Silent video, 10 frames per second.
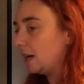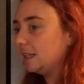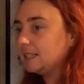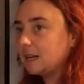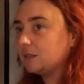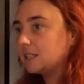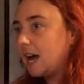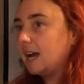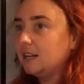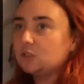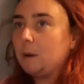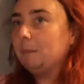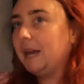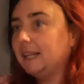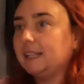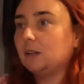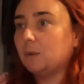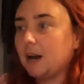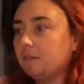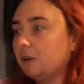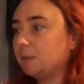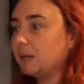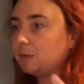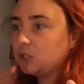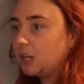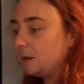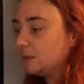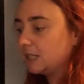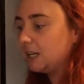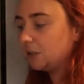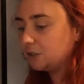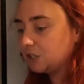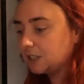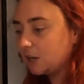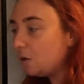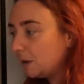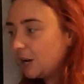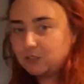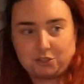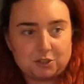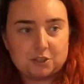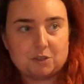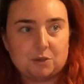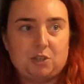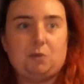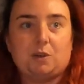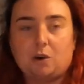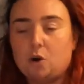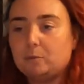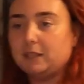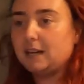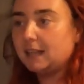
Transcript: At least outside, it's all manly and whatever. But then when she comes in here, she's like, oh my gosh, this is so cute and homey.